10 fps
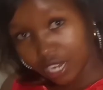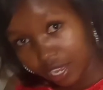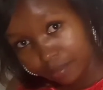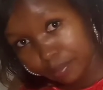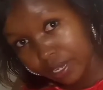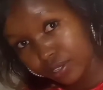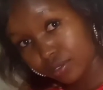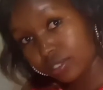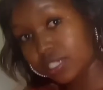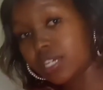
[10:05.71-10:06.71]
a
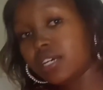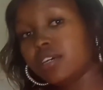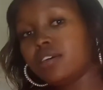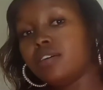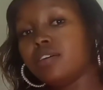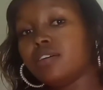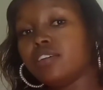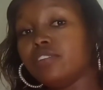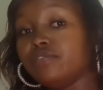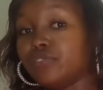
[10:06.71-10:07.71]
person
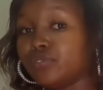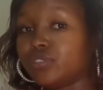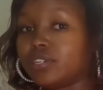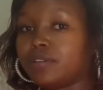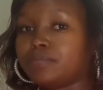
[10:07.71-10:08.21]
in future.